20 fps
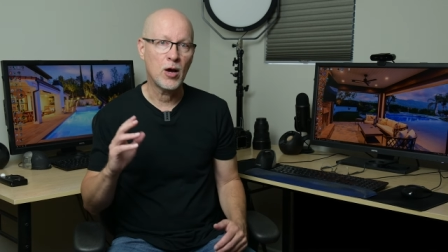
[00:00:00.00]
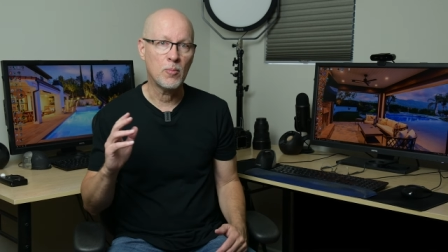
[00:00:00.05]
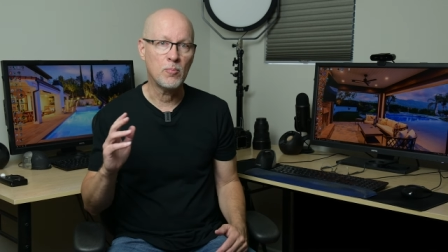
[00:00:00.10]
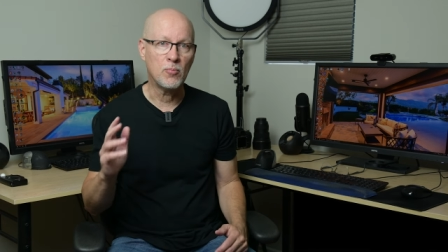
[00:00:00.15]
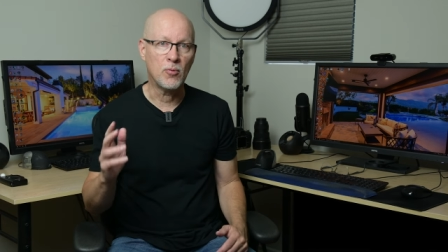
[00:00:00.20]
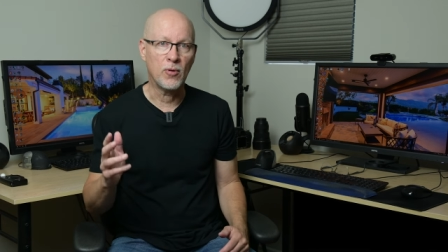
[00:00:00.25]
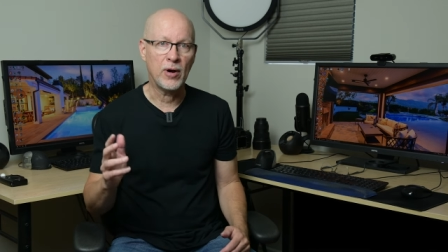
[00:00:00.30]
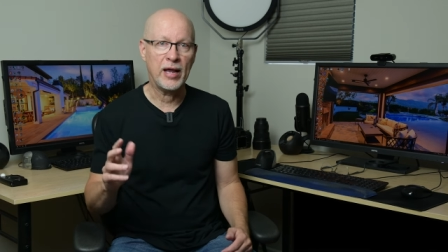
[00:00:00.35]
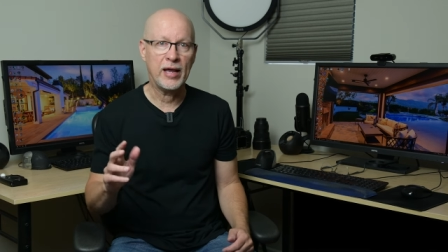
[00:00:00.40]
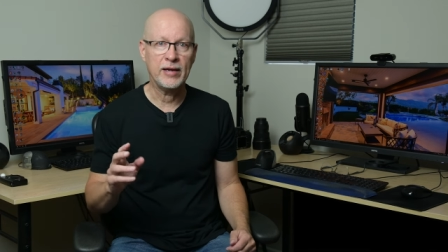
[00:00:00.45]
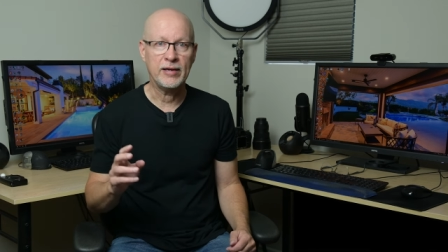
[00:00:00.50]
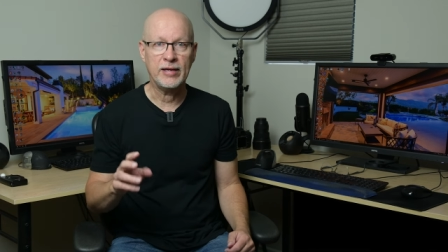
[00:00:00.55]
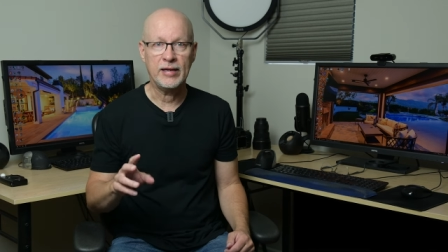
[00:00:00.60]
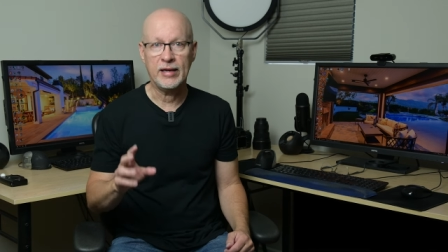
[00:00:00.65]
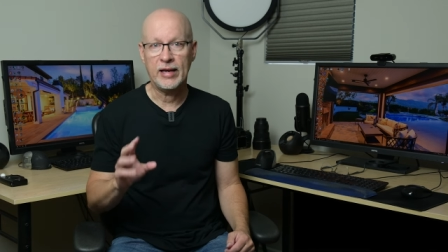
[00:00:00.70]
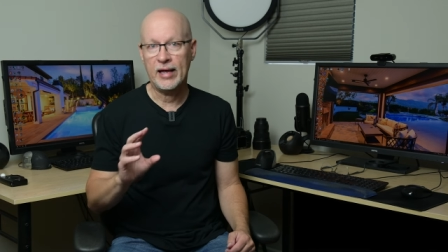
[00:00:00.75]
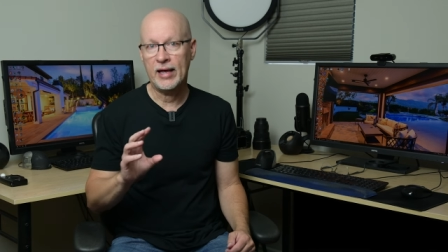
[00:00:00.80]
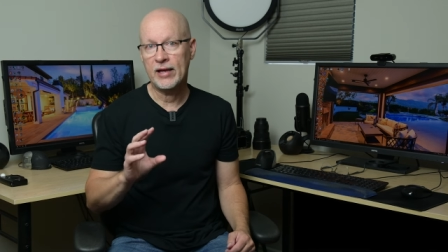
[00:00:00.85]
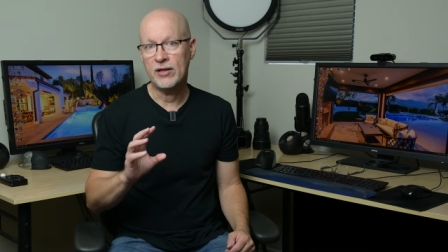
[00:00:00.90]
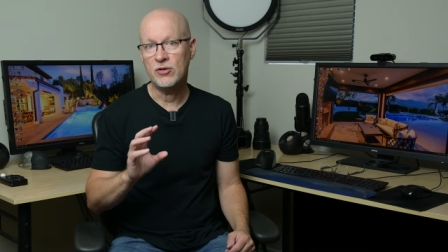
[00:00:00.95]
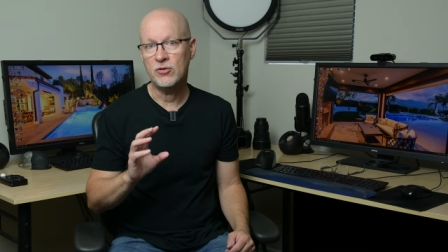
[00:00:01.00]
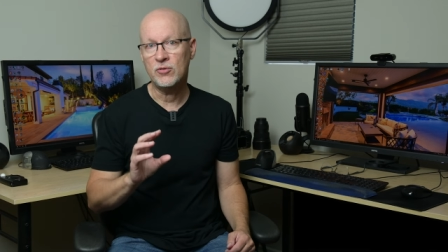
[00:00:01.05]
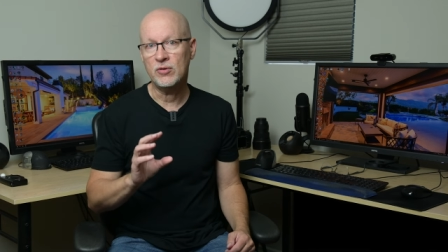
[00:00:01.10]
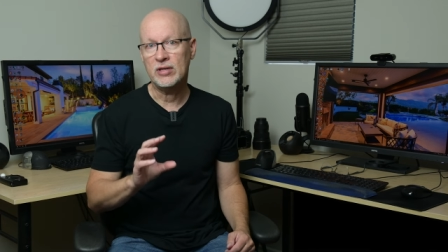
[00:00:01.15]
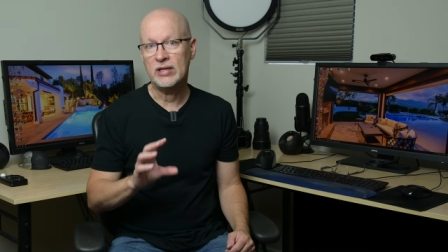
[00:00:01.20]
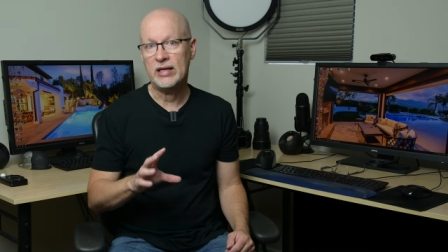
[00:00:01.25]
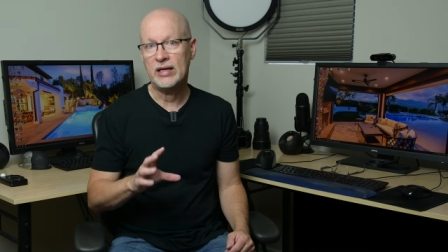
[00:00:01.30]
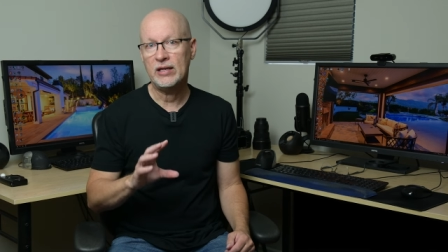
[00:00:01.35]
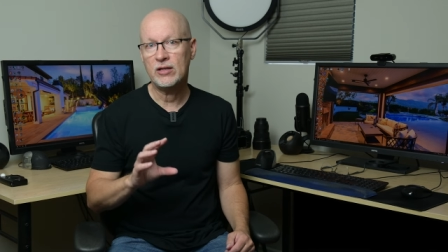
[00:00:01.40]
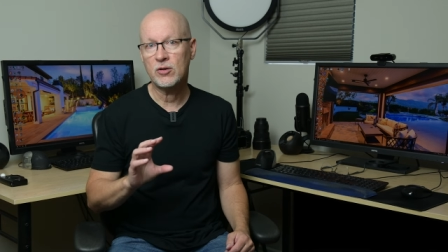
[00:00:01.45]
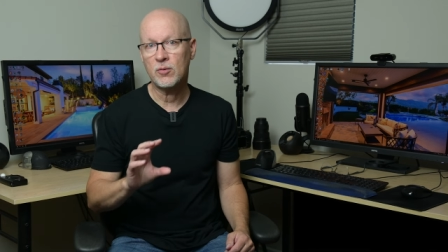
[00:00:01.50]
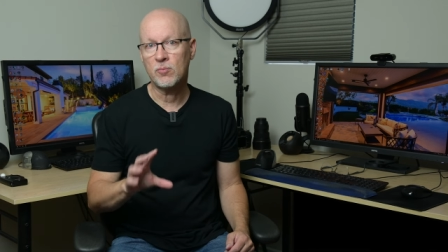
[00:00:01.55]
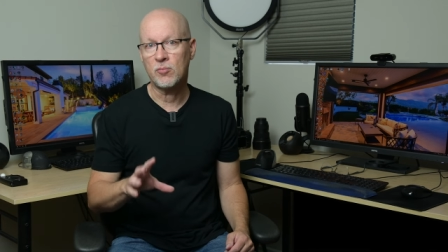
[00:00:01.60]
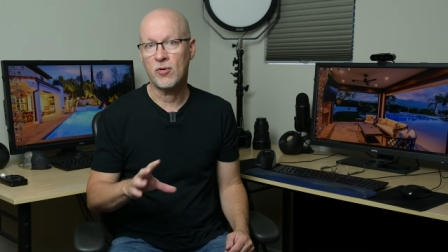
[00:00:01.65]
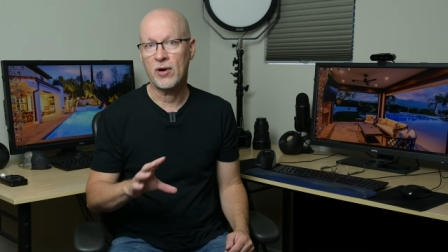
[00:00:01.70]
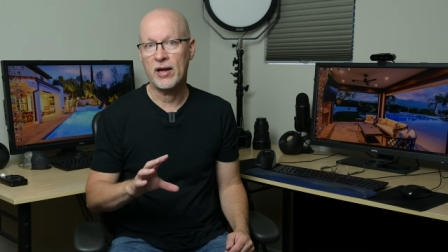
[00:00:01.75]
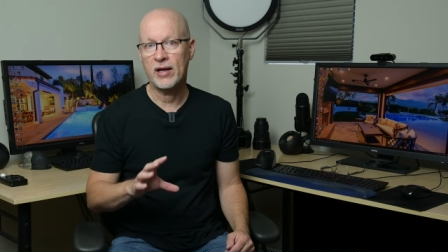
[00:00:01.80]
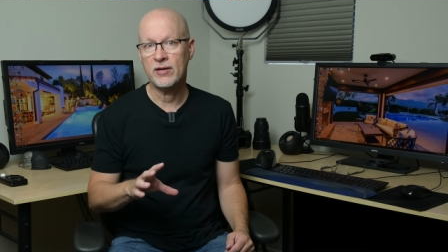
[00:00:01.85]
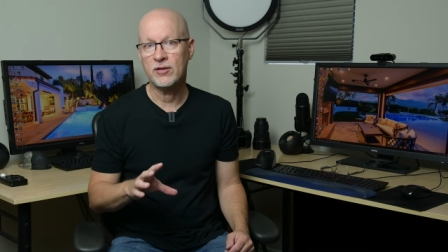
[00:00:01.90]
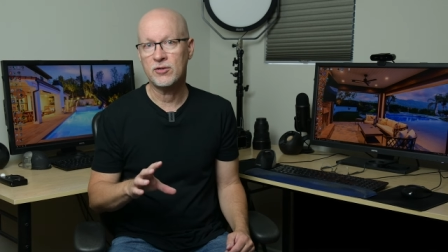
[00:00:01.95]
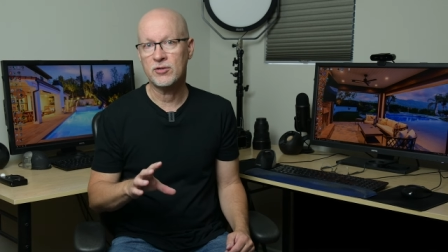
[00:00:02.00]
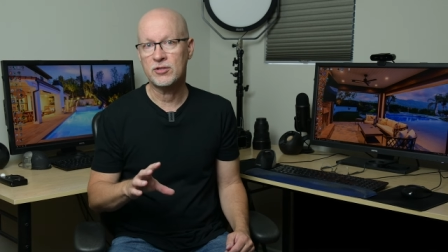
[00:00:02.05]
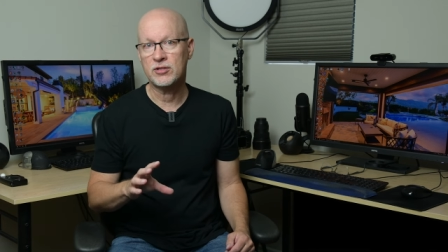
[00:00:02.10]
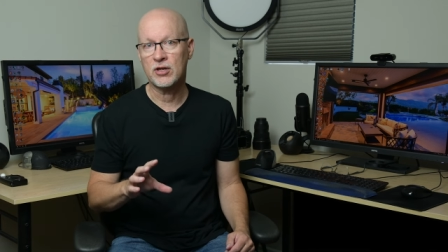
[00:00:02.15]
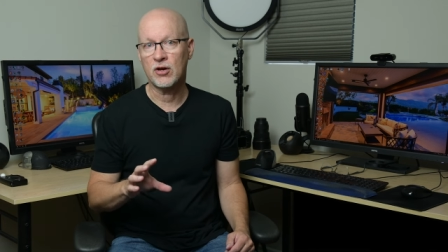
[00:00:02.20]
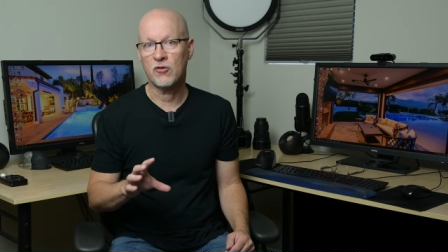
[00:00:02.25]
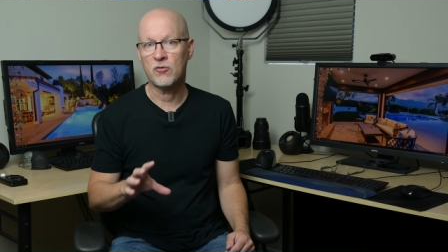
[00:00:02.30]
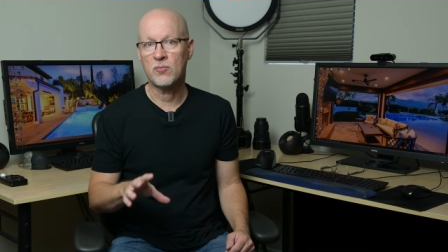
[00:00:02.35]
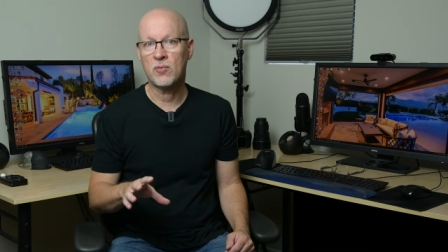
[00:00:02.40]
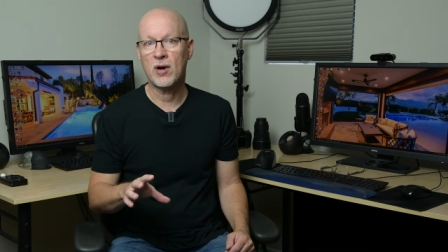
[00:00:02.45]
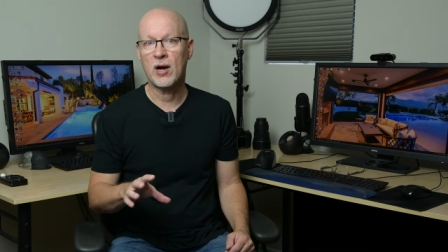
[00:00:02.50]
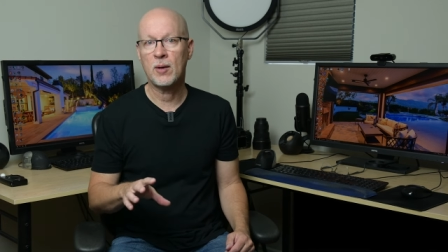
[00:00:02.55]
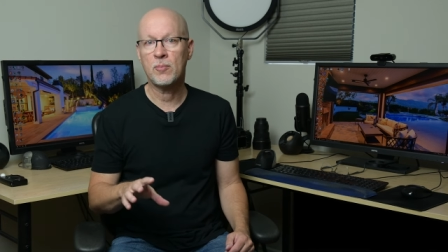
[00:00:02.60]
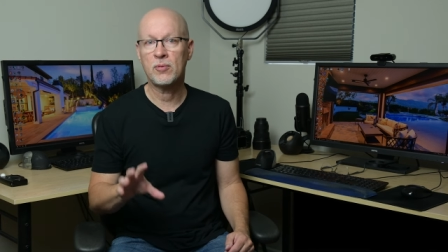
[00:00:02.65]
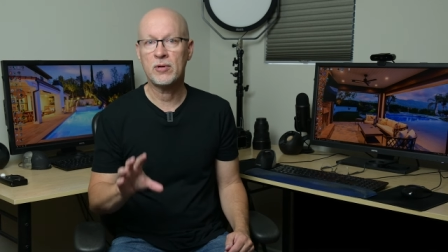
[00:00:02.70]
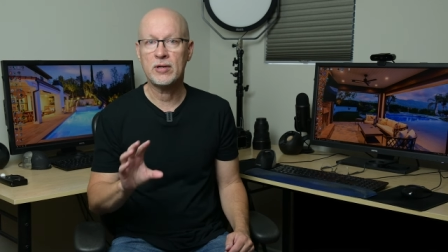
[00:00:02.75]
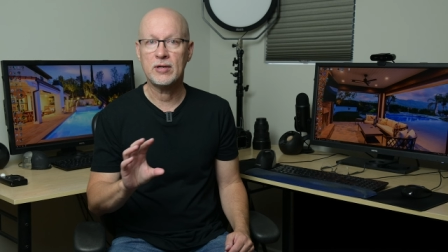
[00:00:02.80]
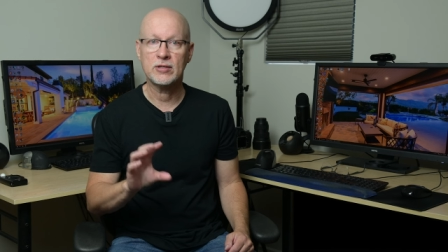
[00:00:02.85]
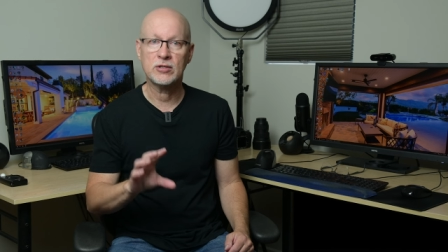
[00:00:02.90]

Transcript: a branding, and you need to brand yourself properly,